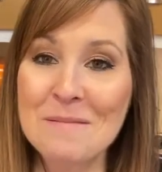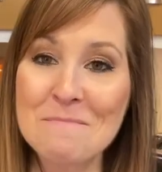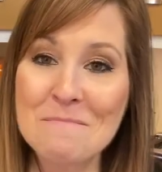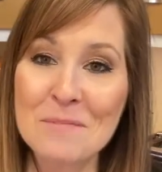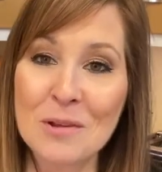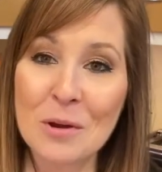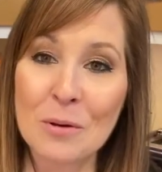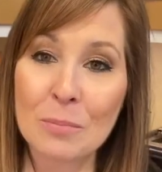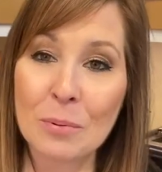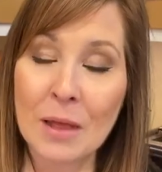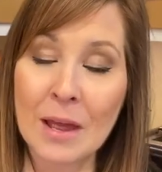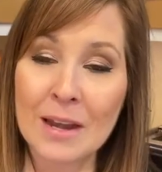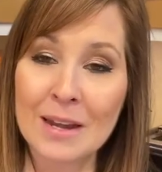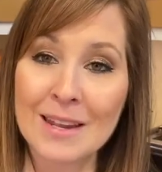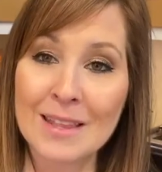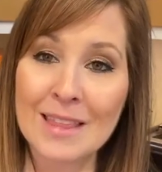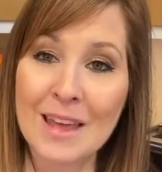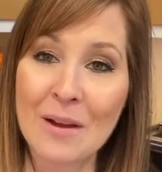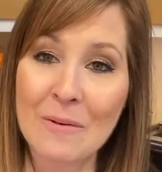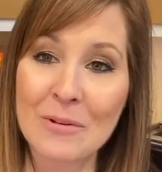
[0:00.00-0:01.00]
meal
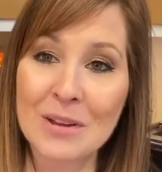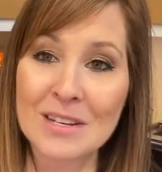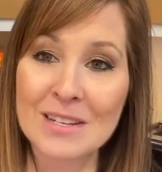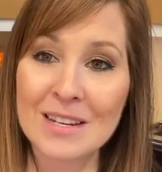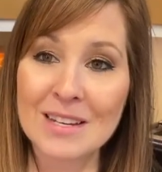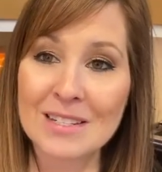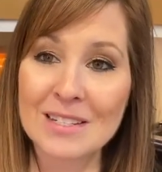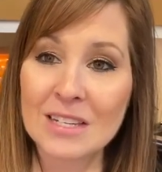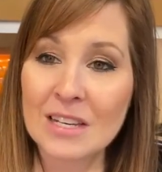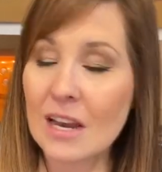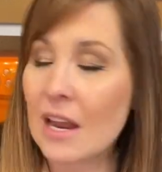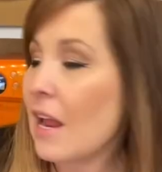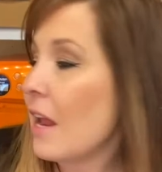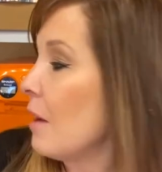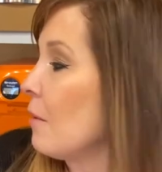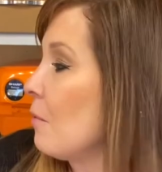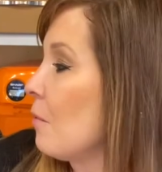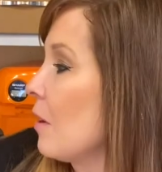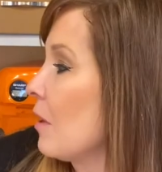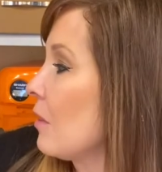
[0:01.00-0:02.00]
planning that we did
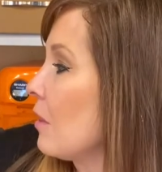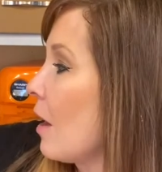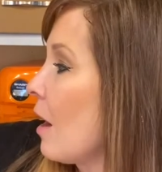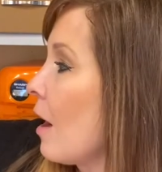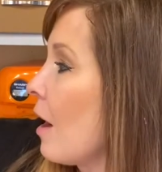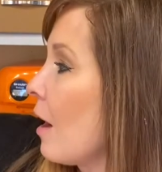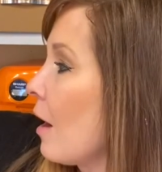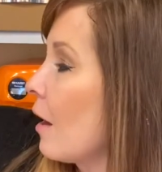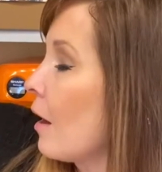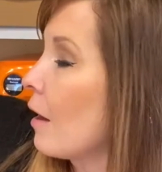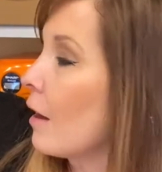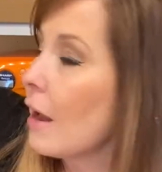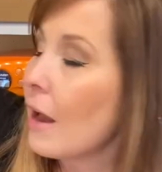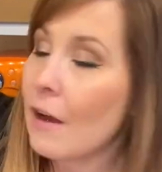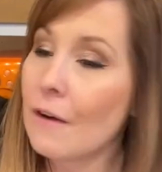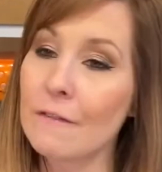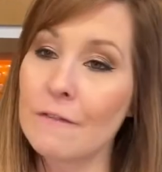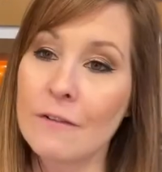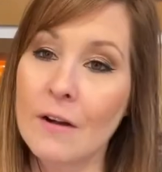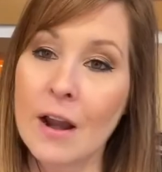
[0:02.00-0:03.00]
today with our
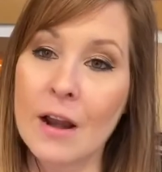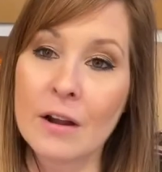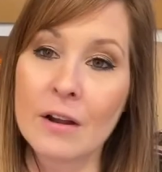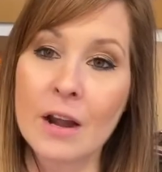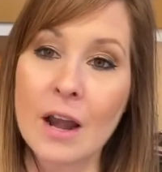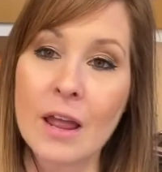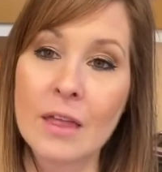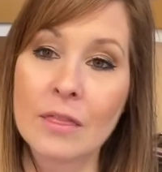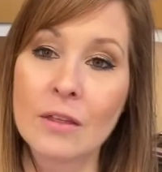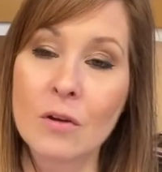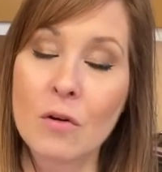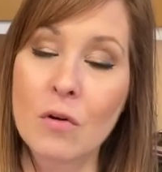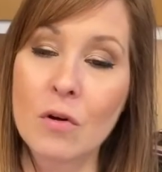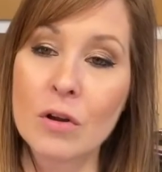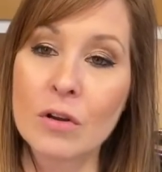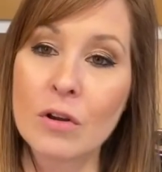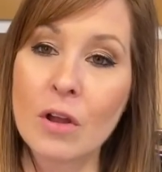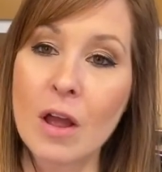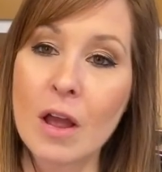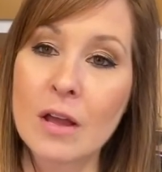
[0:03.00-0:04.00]
air fryer and the
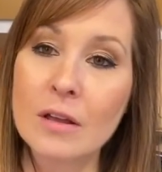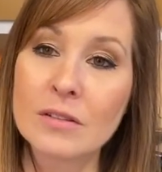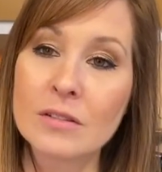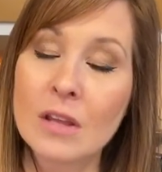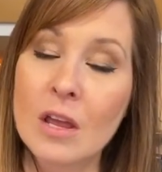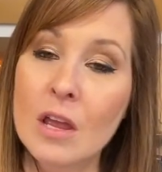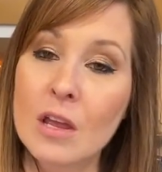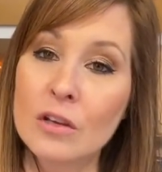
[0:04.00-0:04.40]
corn dogs.